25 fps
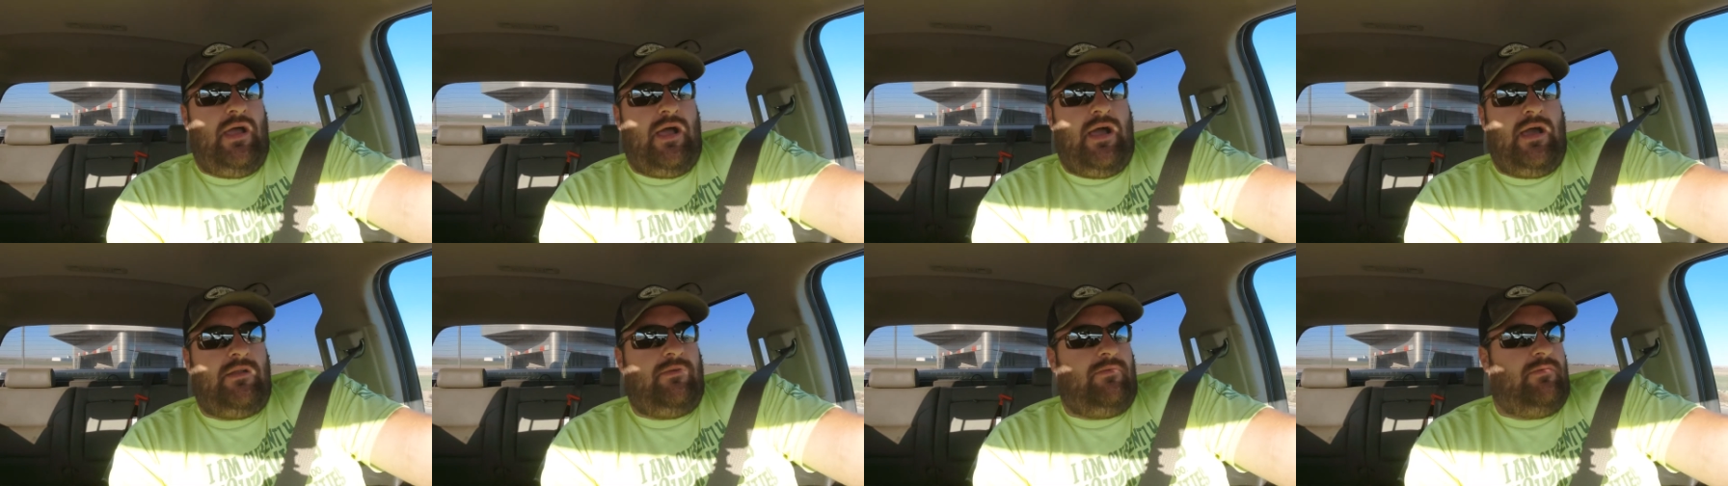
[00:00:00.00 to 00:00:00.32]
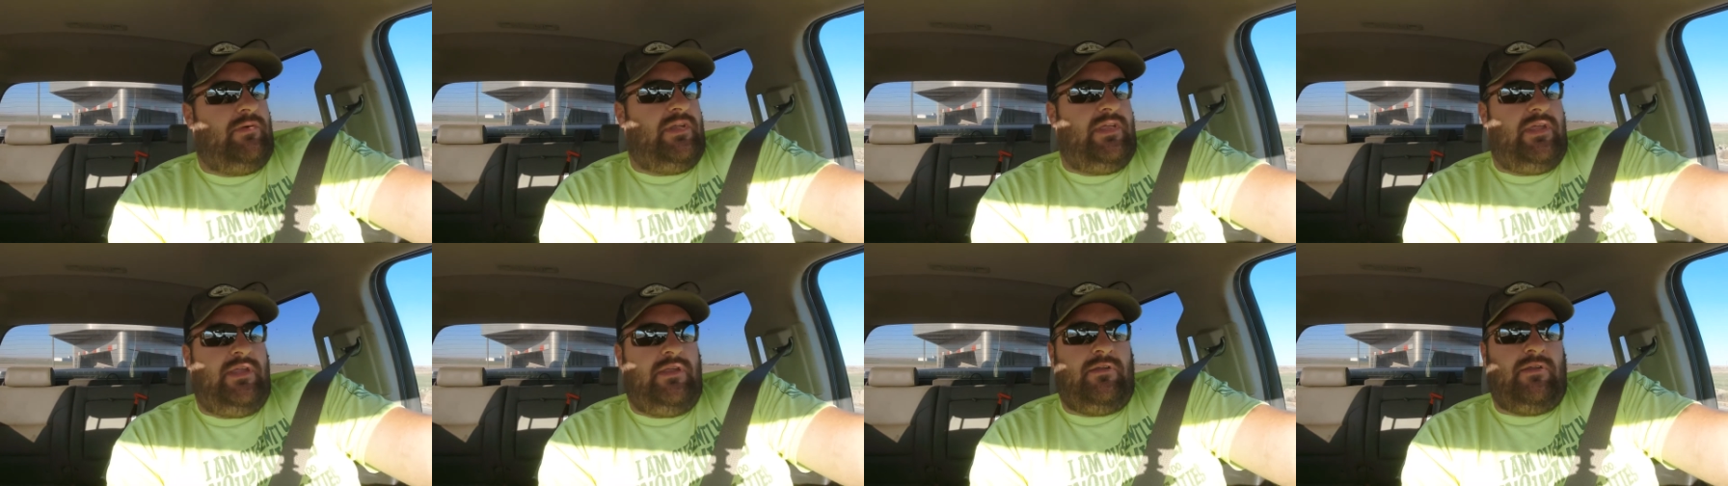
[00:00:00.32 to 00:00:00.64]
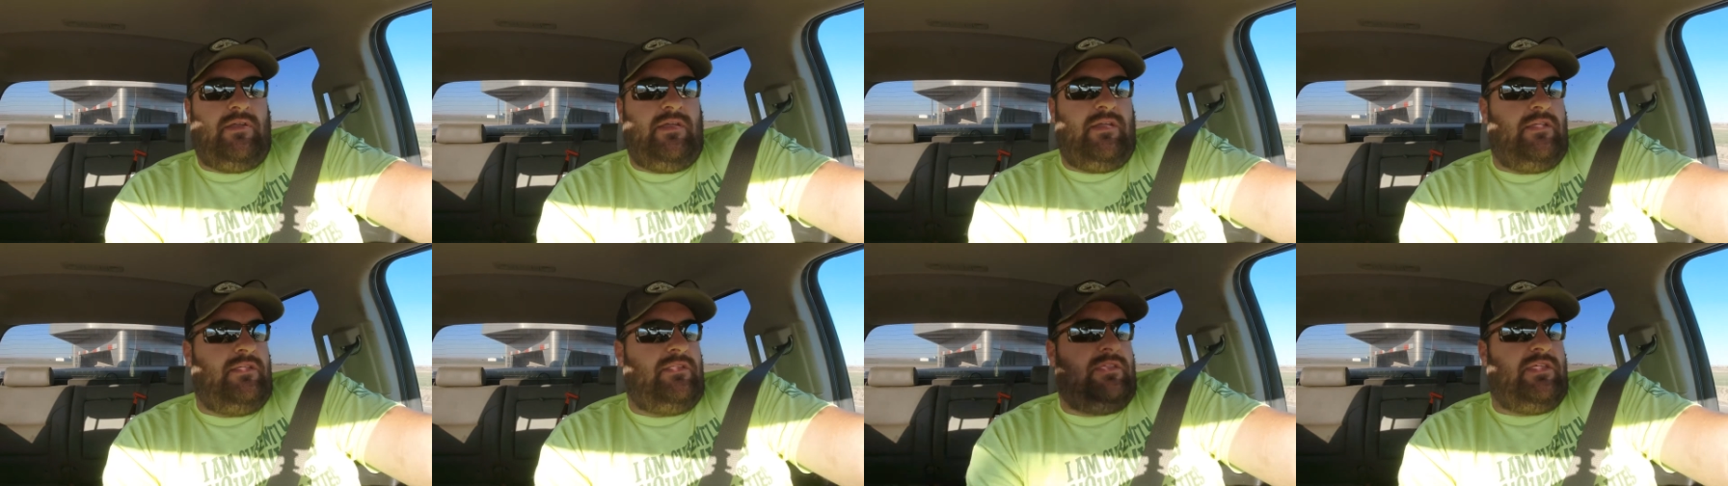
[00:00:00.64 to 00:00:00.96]
I don't want to hear
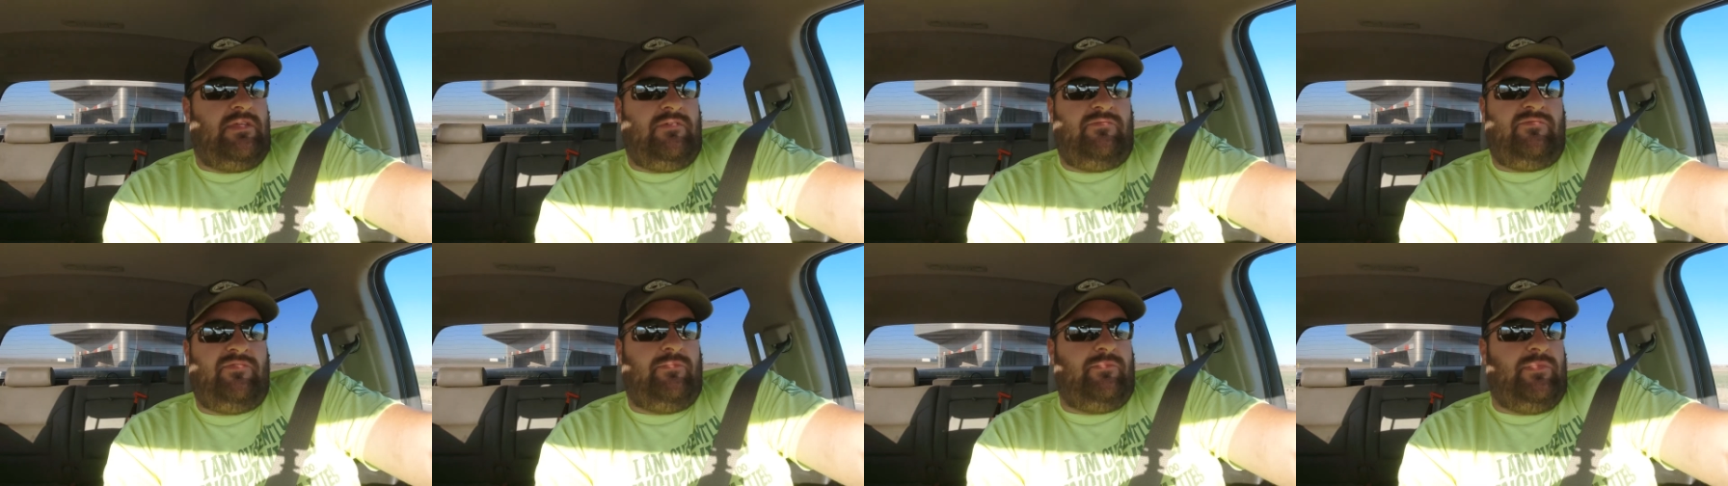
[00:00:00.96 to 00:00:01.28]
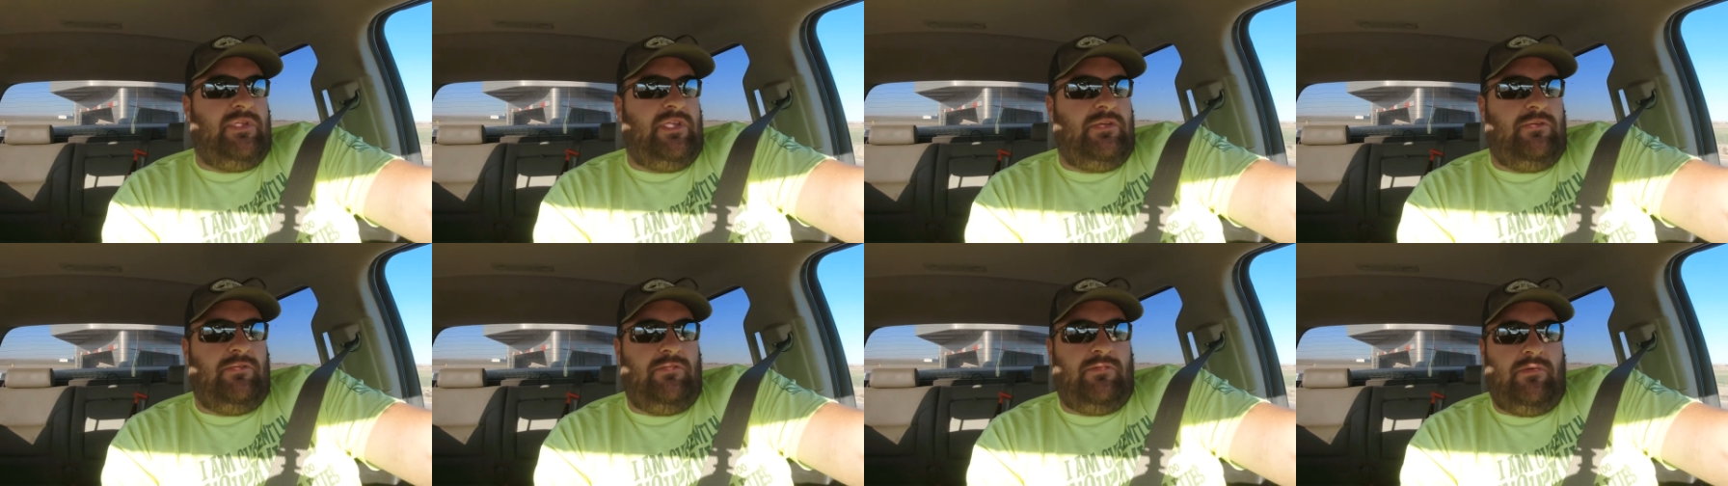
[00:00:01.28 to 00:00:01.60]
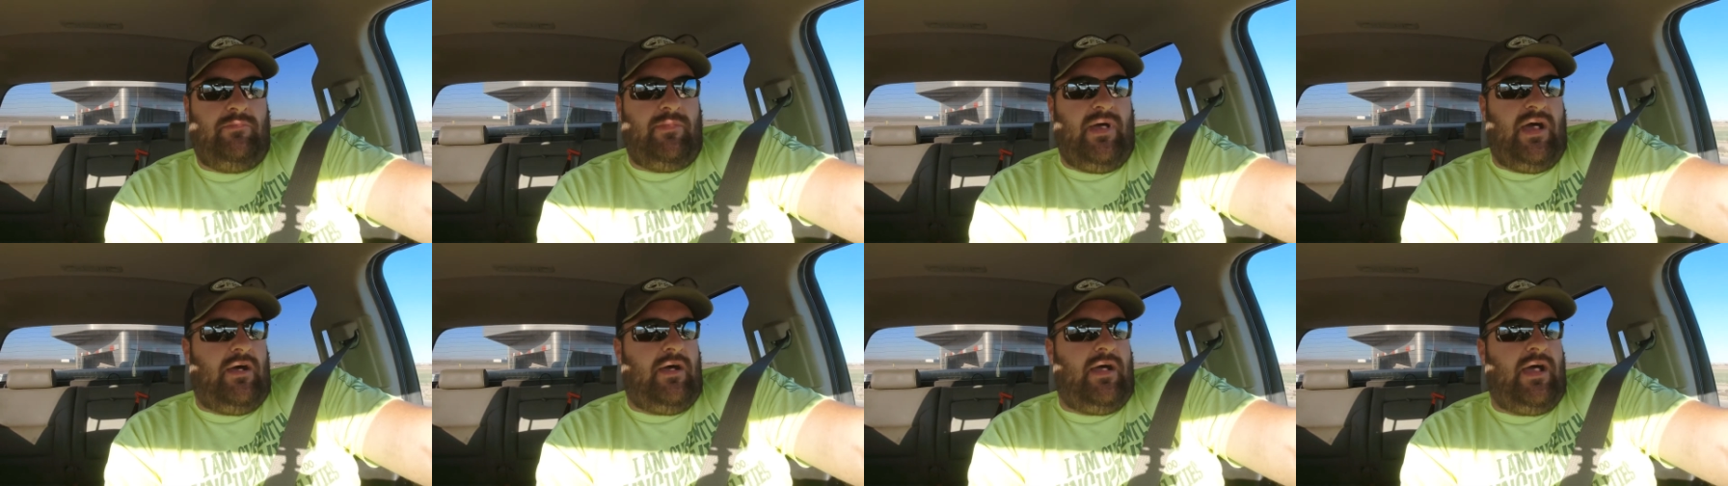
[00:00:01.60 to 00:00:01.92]
anything from you
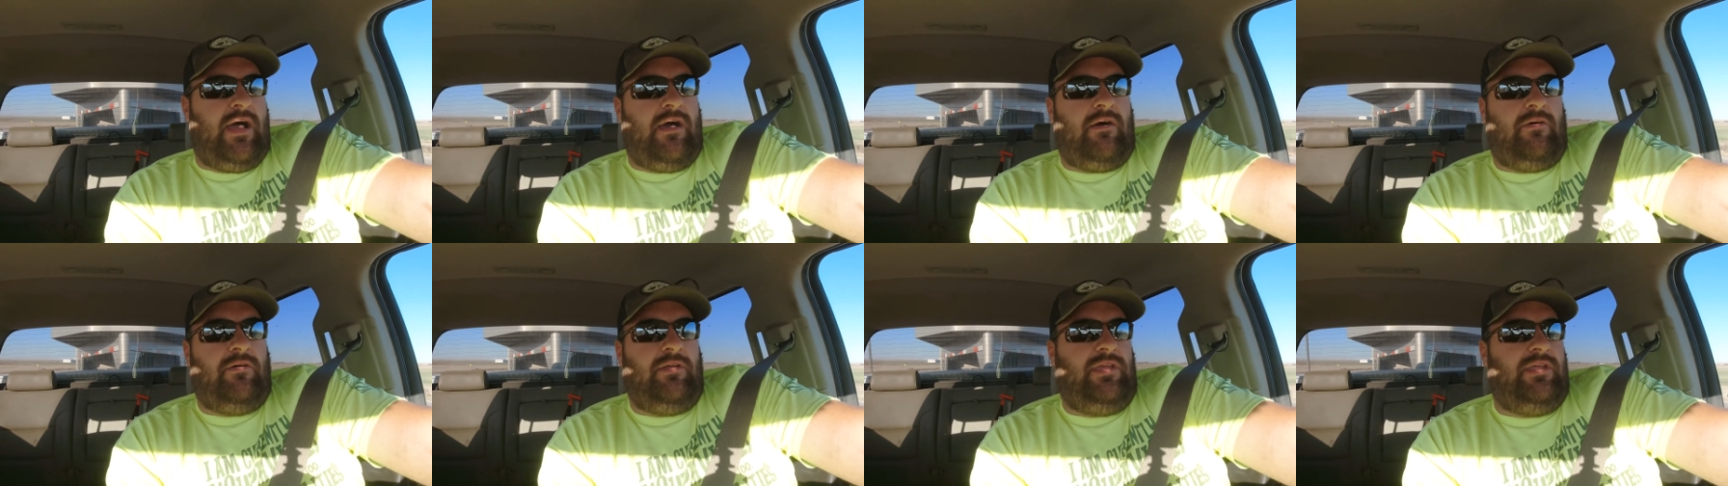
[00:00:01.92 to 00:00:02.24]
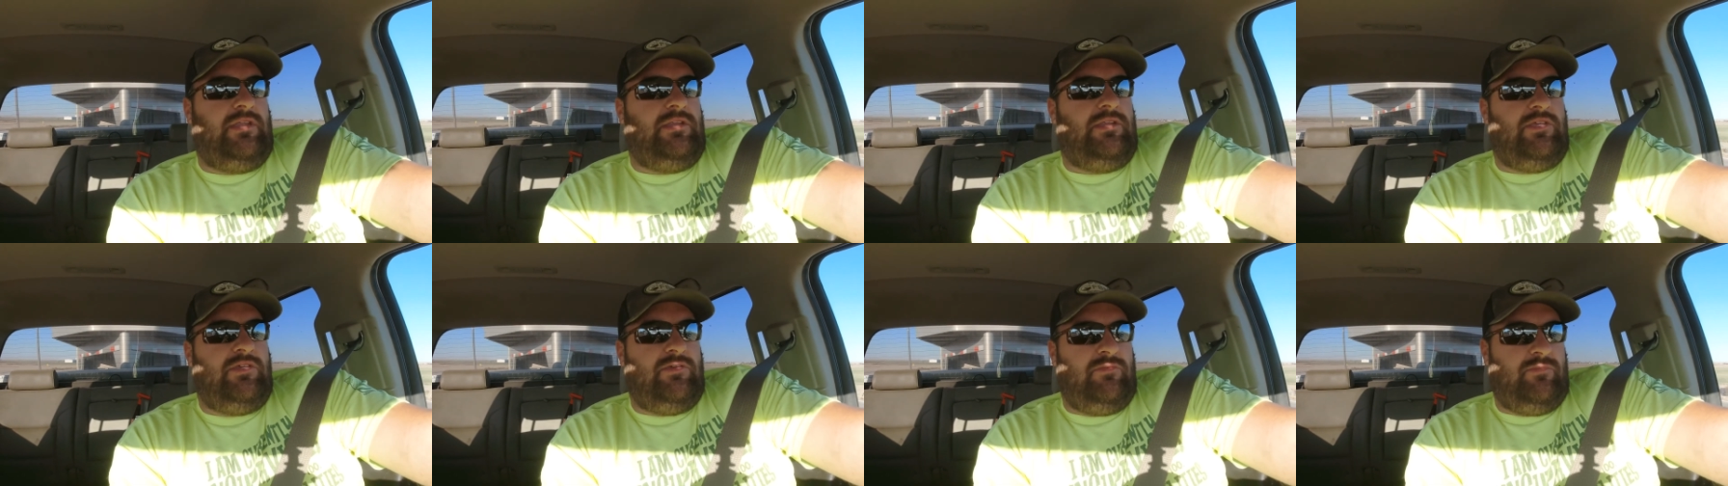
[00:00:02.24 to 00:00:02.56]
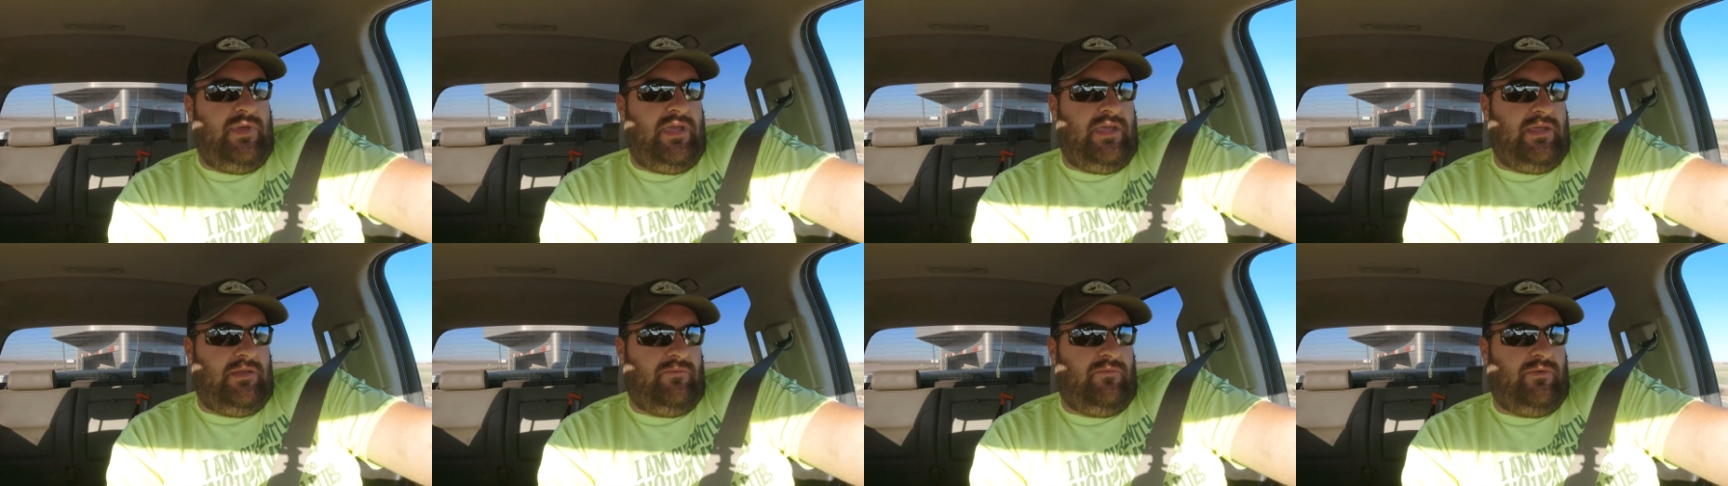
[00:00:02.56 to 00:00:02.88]
about how
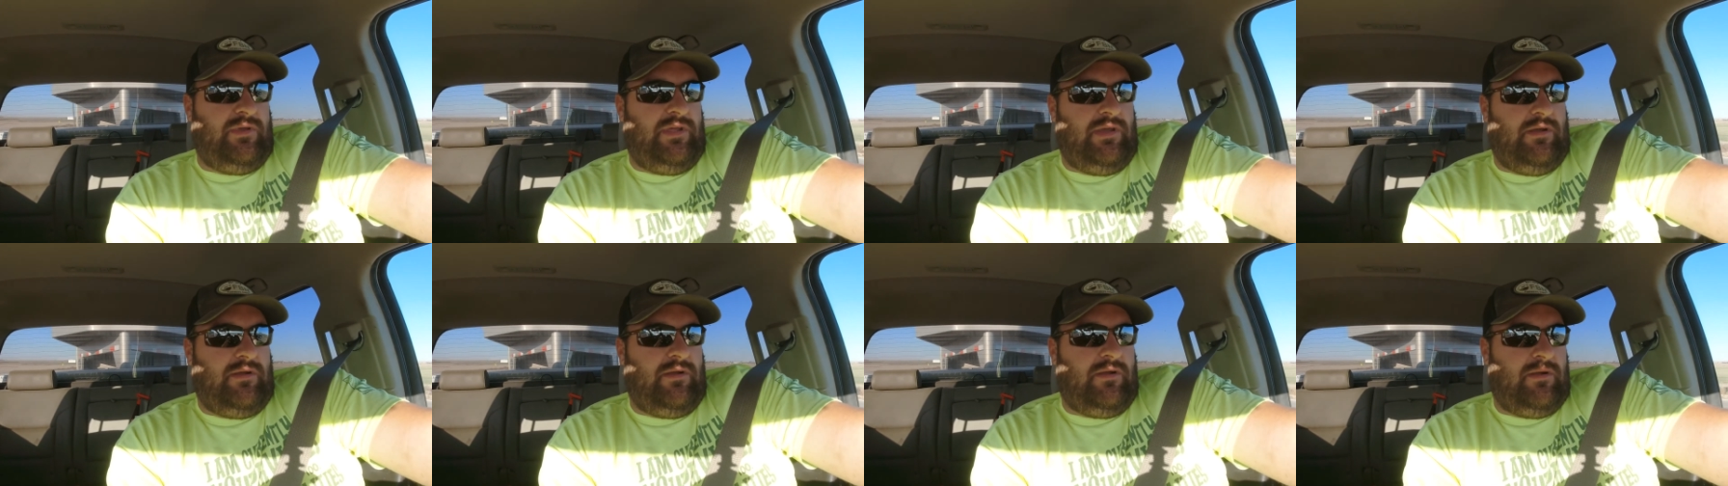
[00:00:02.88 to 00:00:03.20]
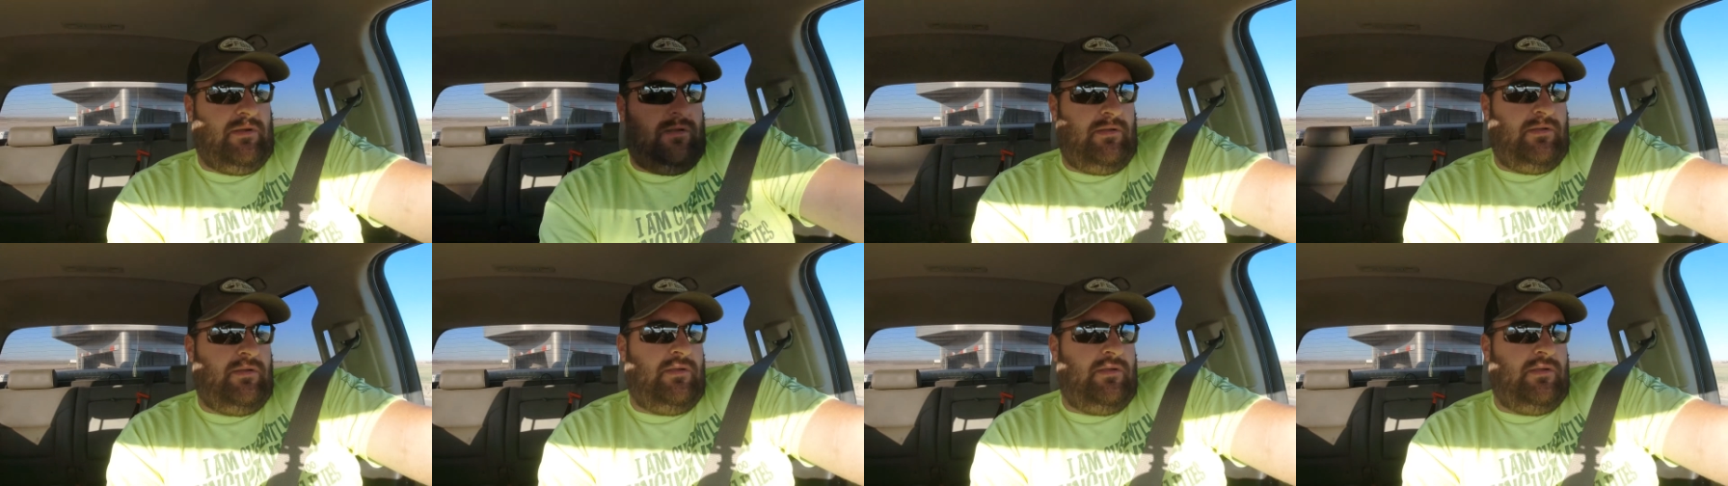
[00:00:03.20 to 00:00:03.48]
inhumane we are.